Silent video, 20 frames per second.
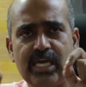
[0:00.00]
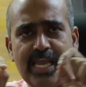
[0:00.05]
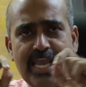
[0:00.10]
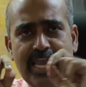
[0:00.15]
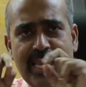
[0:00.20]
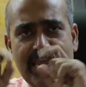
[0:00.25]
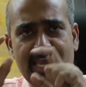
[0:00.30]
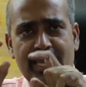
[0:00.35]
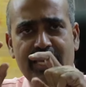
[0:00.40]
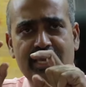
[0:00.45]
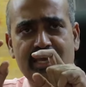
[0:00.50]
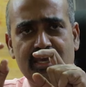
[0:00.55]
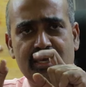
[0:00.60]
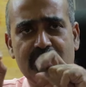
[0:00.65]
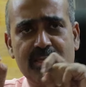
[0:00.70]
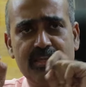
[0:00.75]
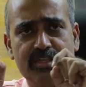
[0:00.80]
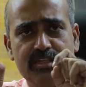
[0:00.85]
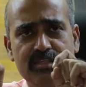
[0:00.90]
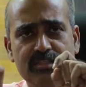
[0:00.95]
A
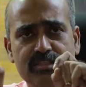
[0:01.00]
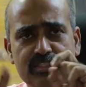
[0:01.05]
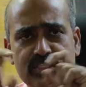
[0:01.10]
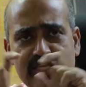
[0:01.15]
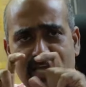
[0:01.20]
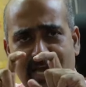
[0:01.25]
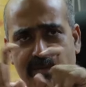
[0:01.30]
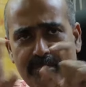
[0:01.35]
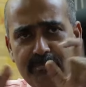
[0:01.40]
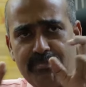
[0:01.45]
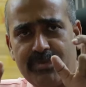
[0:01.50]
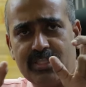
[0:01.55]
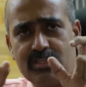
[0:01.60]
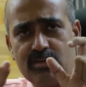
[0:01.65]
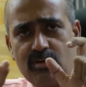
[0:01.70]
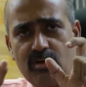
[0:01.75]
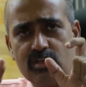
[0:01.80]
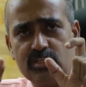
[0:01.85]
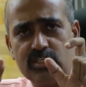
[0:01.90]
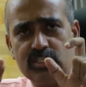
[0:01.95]
in CHAMP
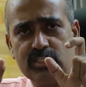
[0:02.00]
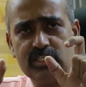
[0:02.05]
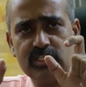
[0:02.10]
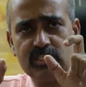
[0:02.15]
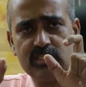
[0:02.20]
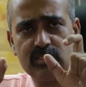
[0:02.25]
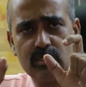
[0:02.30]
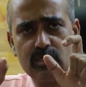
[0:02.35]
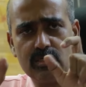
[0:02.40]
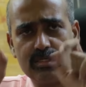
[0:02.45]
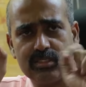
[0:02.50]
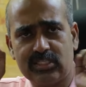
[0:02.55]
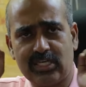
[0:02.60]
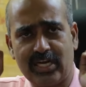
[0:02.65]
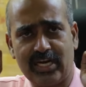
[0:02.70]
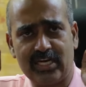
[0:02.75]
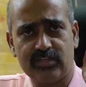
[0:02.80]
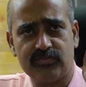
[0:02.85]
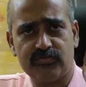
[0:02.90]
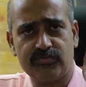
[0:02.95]
methodology
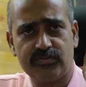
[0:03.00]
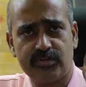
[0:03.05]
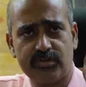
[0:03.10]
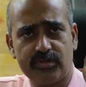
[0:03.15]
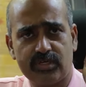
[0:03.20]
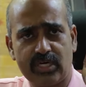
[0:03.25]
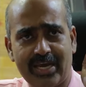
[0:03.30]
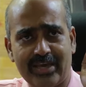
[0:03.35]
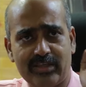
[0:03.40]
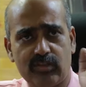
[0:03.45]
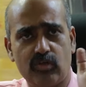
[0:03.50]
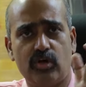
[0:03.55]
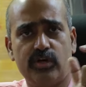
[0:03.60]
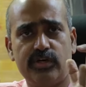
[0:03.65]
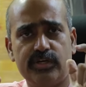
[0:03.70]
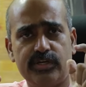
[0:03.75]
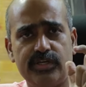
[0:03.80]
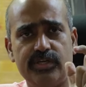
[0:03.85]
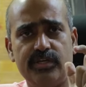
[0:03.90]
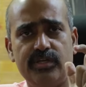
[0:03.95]
stands for
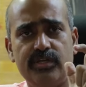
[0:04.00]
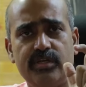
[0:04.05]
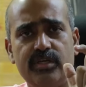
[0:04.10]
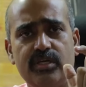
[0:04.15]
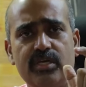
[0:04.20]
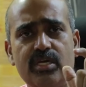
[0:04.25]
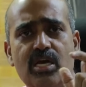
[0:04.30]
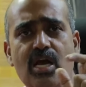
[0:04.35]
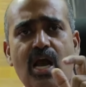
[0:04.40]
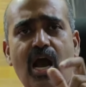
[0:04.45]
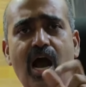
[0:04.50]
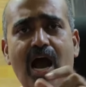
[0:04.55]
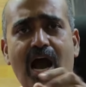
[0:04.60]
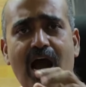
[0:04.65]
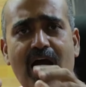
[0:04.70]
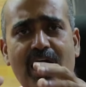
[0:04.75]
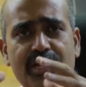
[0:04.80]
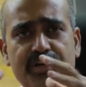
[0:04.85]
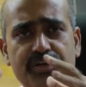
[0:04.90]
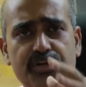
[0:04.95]
authority.
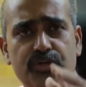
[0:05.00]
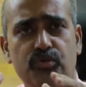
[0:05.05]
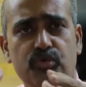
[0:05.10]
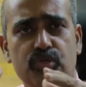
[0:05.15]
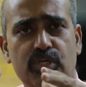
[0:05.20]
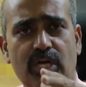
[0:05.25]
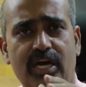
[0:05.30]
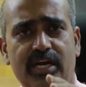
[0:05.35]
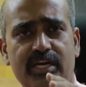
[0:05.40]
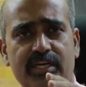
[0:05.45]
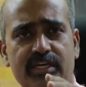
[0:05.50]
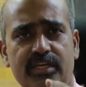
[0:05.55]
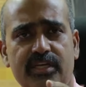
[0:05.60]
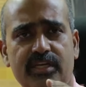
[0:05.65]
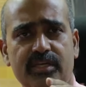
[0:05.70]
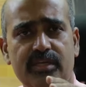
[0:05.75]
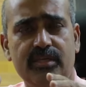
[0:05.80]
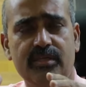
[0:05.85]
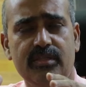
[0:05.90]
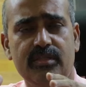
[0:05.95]
Are you
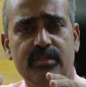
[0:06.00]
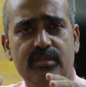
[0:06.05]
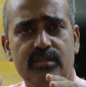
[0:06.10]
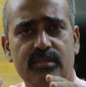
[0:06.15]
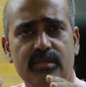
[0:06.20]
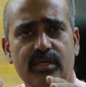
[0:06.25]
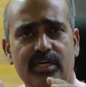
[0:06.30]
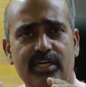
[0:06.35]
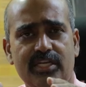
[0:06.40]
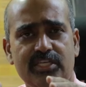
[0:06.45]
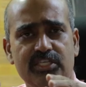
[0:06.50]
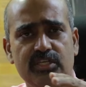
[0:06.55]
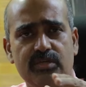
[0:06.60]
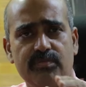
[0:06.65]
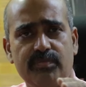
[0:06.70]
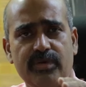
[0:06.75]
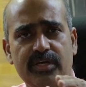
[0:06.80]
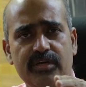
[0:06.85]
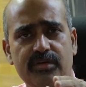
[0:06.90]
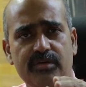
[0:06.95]
targeting a
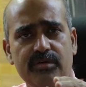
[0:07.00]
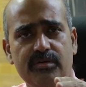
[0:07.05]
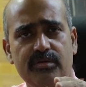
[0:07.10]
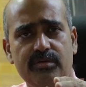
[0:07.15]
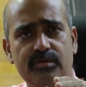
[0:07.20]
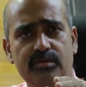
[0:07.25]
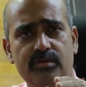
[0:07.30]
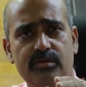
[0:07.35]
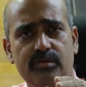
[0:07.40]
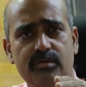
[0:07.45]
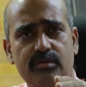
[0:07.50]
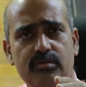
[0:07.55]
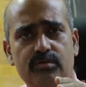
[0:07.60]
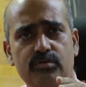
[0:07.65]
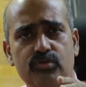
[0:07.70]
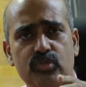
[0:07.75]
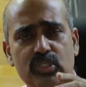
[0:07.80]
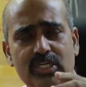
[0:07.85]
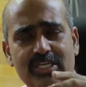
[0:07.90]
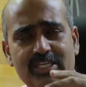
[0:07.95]
decision maker
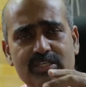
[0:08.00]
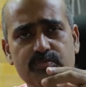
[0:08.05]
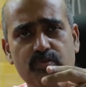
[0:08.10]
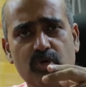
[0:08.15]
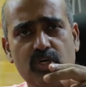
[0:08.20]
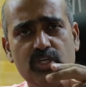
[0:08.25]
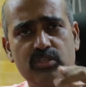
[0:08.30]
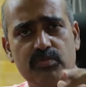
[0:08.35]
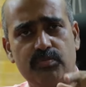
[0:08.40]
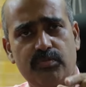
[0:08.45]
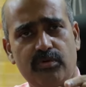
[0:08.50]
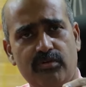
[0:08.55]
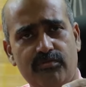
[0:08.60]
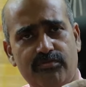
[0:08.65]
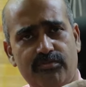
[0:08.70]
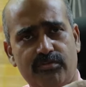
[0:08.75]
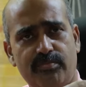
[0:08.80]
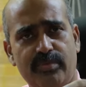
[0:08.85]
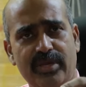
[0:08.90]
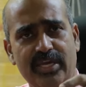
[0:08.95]
who is responsible
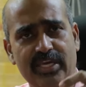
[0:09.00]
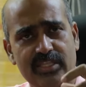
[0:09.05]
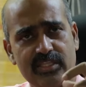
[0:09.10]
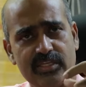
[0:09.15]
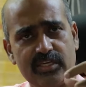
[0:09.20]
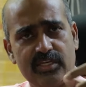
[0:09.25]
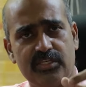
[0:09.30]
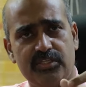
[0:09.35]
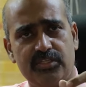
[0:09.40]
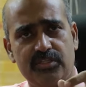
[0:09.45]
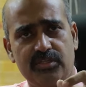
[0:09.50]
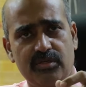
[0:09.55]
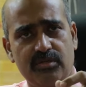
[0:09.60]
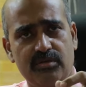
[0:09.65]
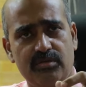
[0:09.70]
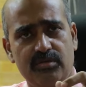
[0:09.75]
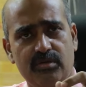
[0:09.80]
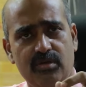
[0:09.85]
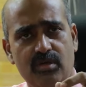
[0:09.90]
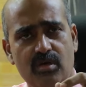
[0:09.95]
for making the
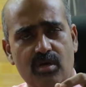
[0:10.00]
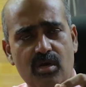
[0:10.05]
decision?